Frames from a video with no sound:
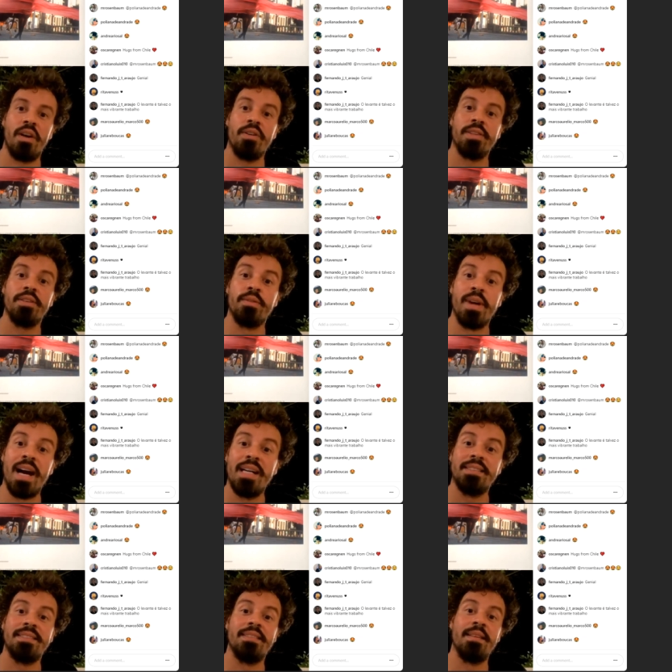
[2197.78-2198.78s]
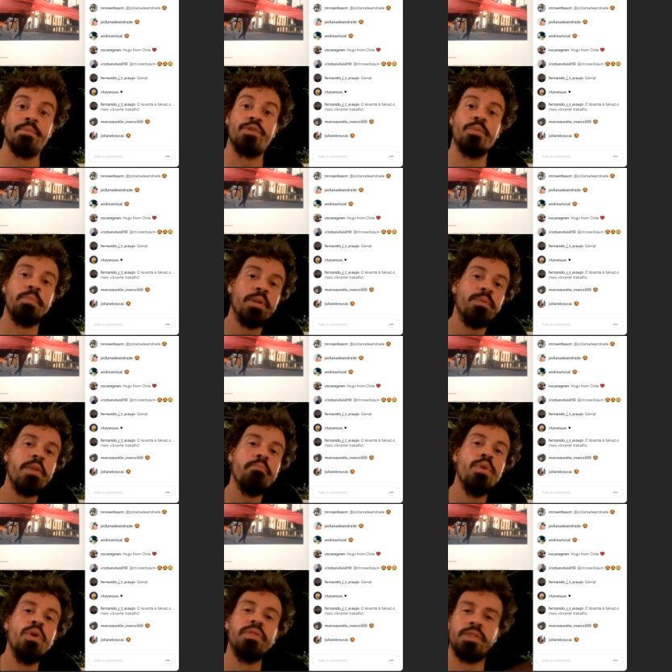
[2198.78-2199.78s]
authorized them to be
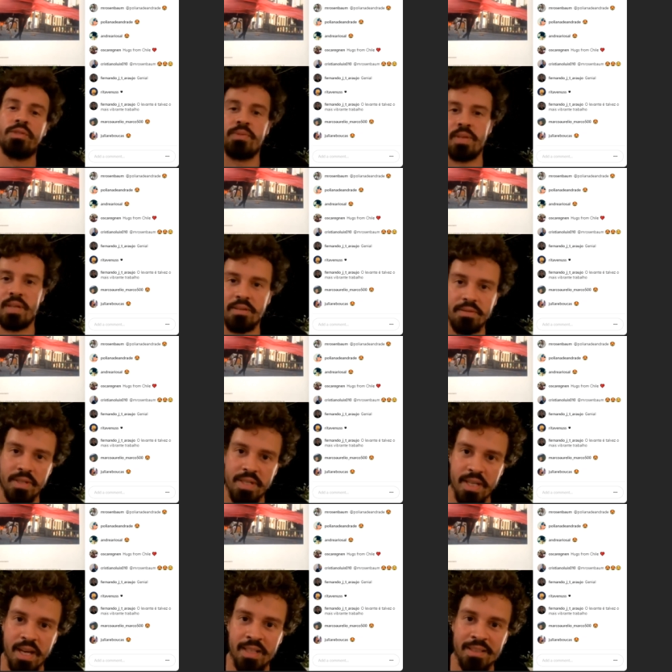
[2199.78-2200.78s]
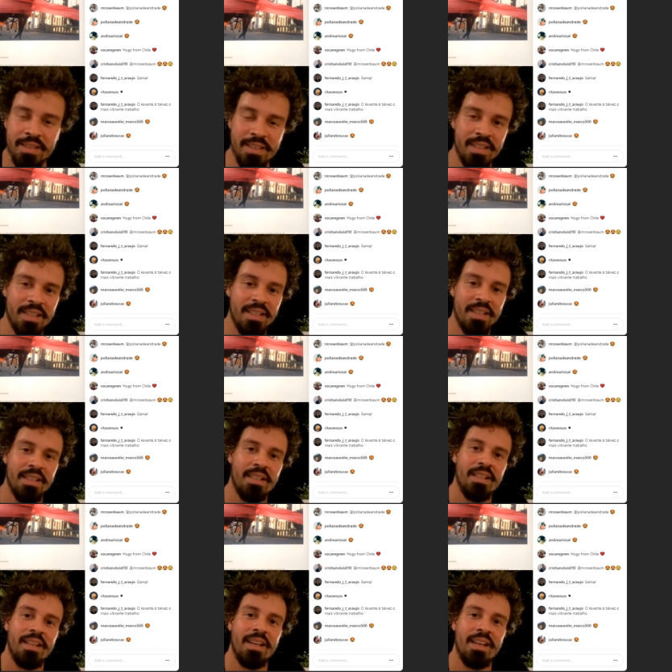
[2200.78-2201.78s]
removed to the countryside.
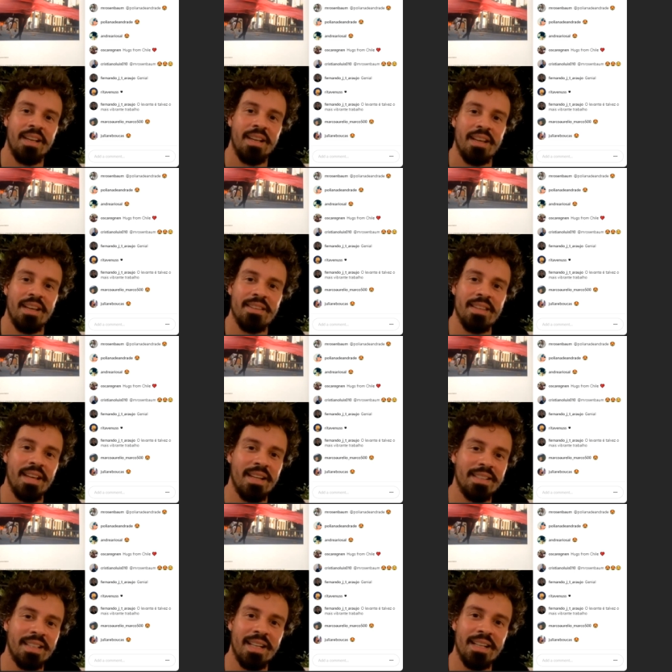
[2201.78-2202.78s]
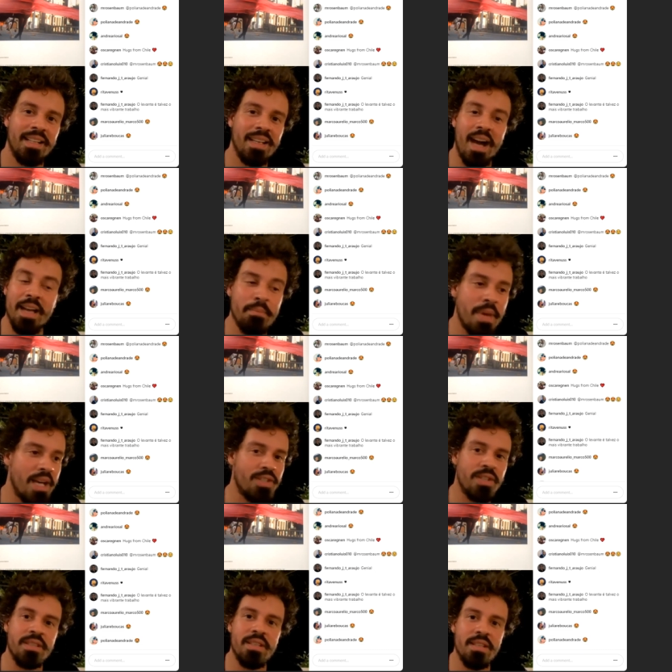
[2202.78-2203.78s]
Mm-hmm. And then I
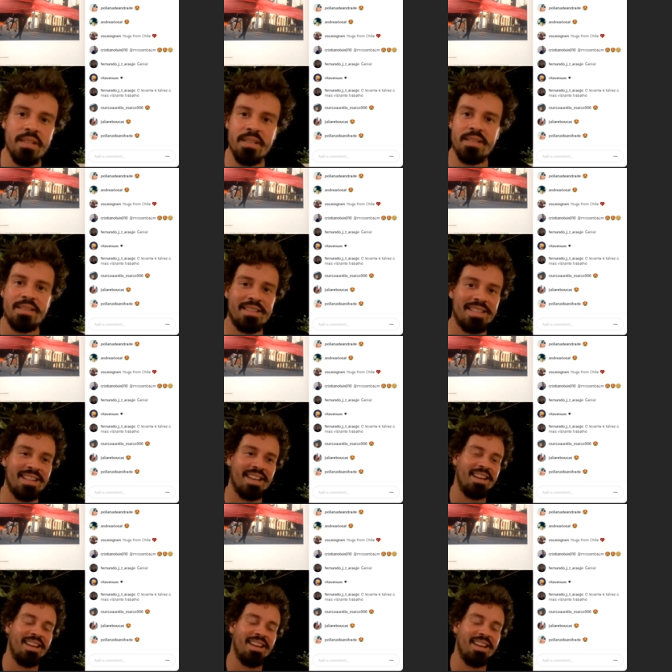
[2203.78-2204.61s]
imagined this